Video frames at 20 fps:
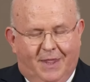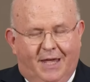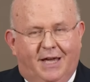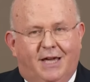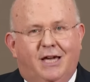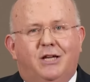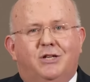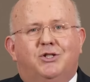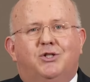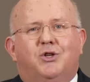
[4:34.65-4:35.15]

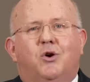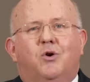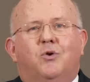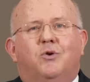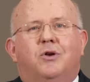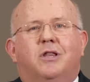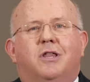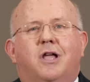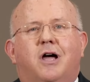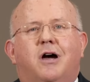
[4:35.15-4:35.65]
He
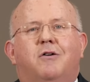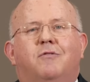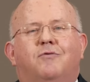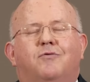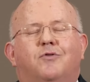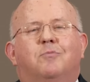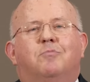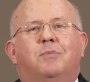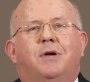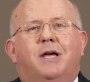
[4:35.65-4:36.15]
showed love
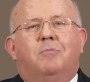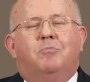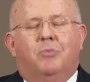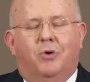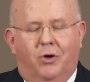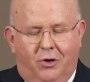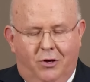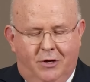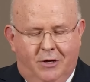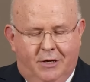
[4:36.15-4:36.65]
for
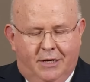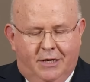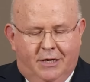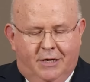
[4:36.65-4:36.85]
people